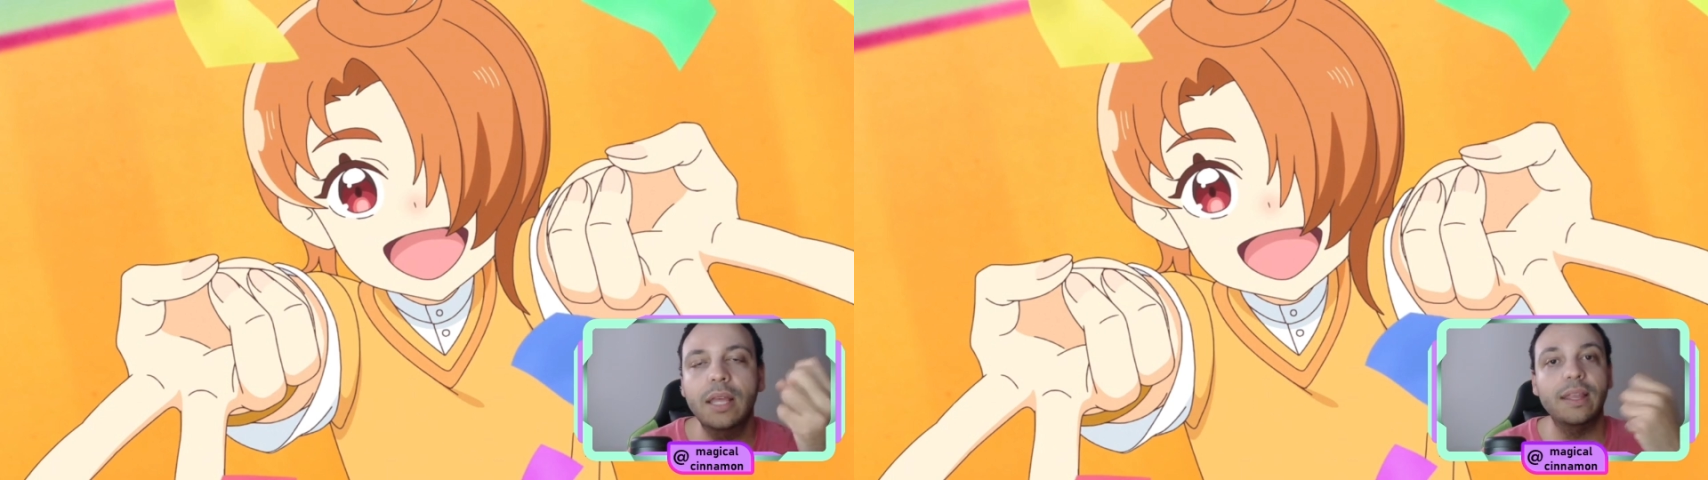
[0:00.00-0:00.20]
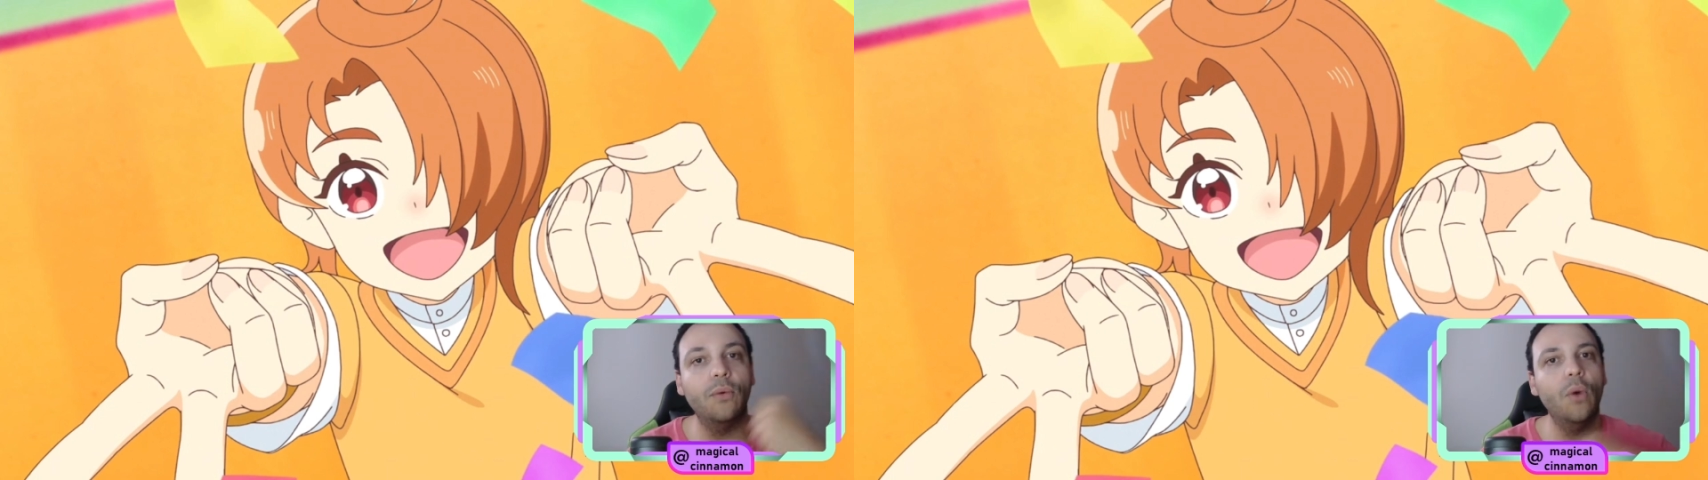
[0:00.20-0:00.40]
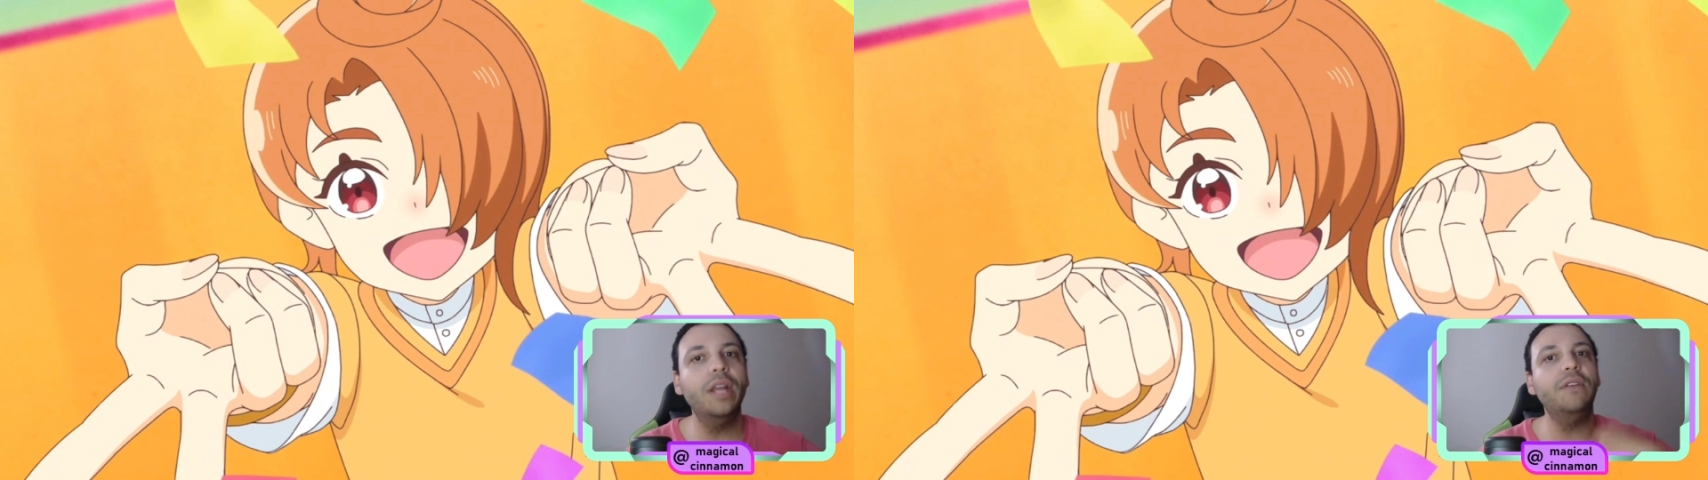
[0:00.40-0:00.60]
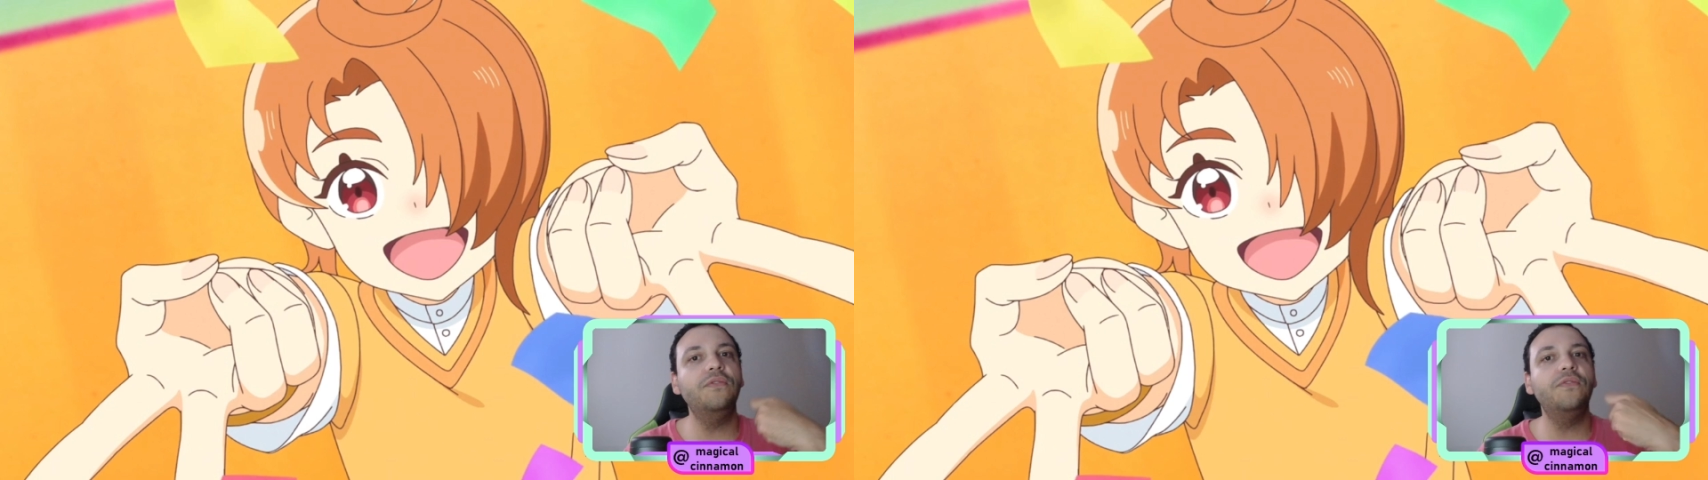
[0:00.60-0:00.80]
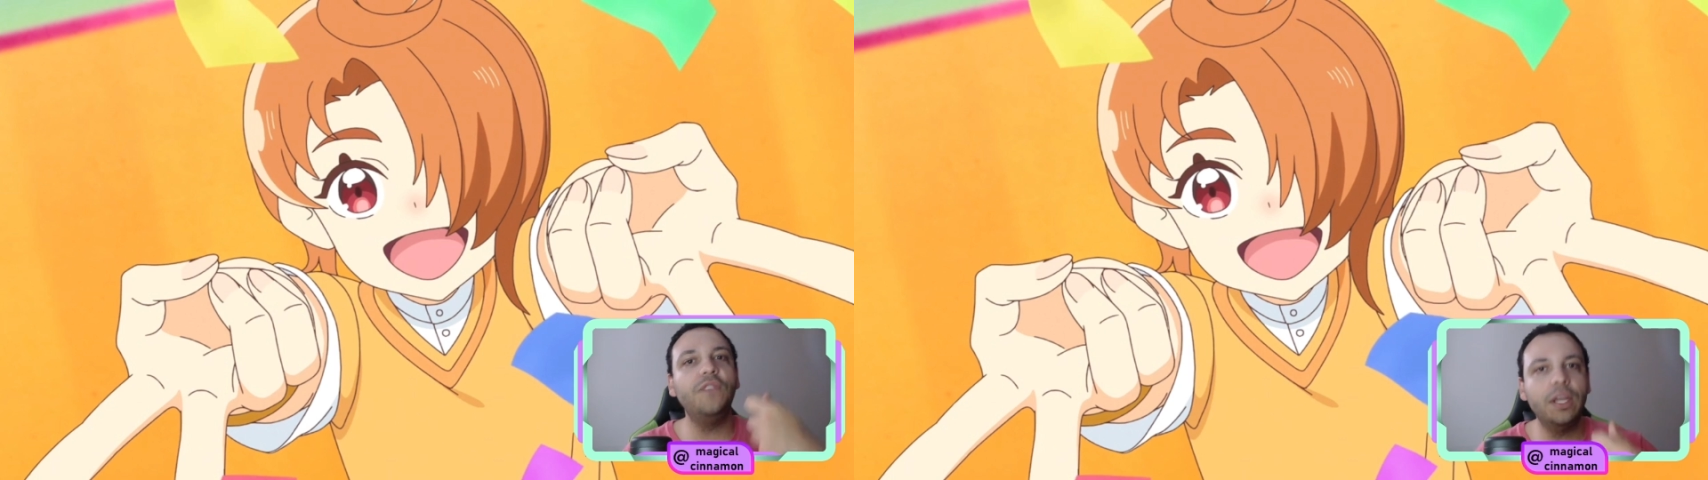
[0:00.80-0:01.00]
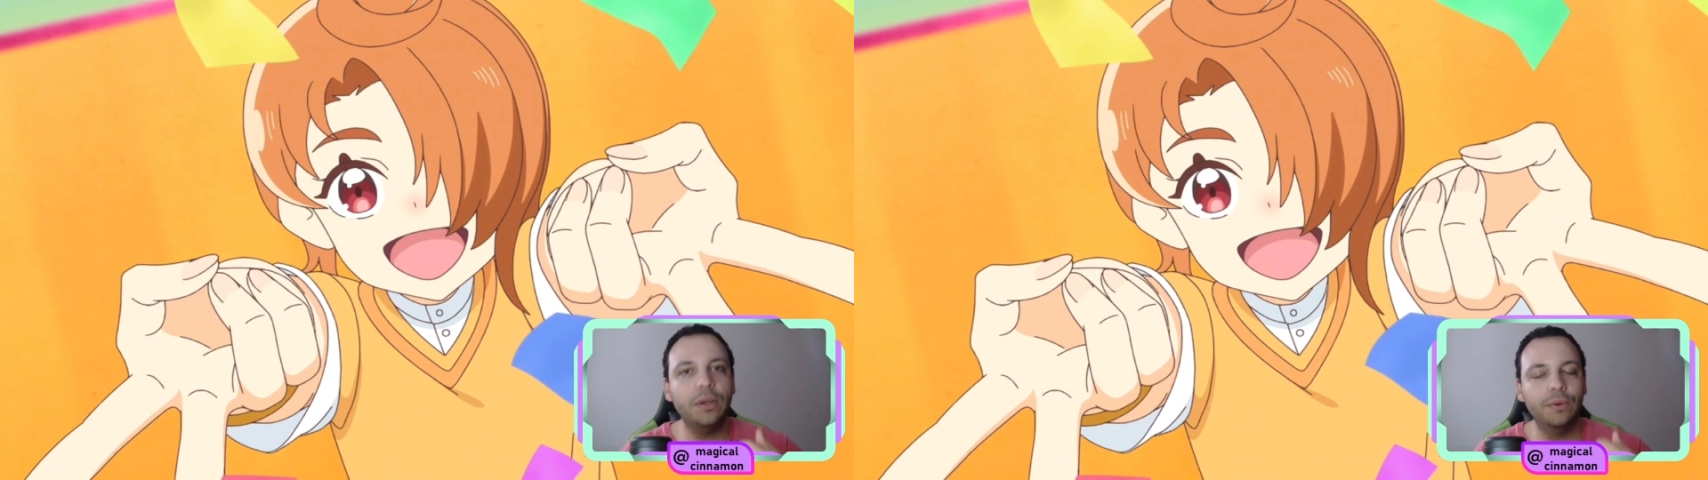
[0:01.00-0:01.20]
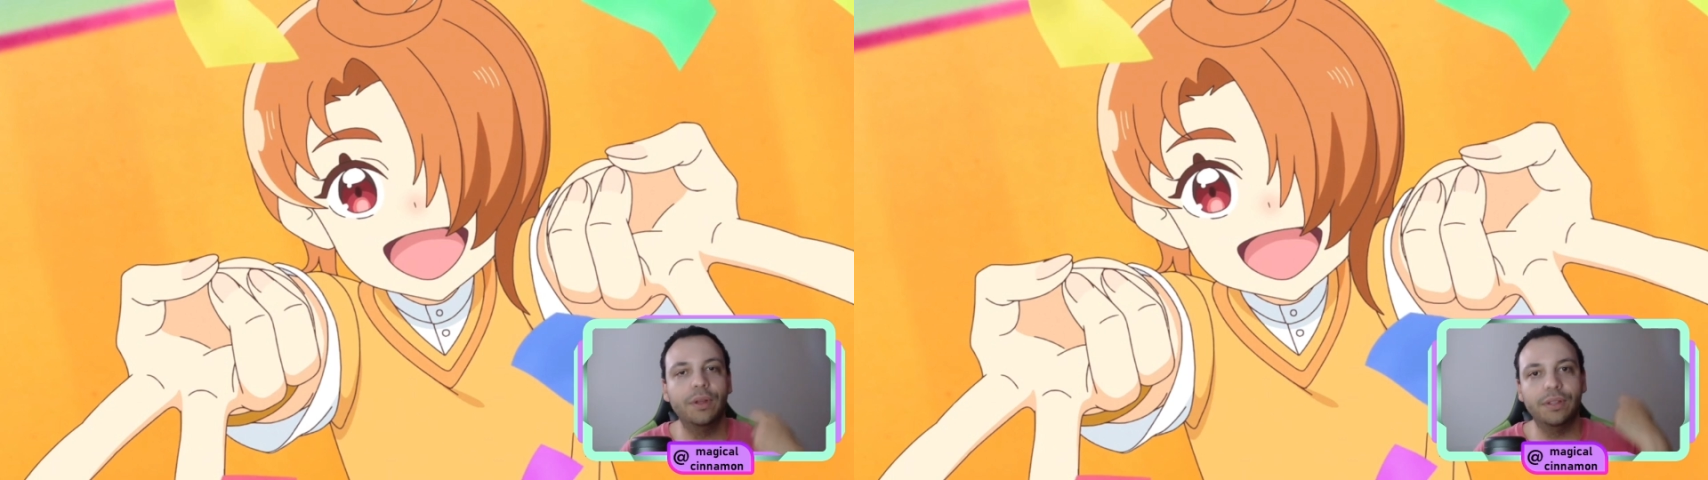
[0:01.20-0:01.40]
They want to feel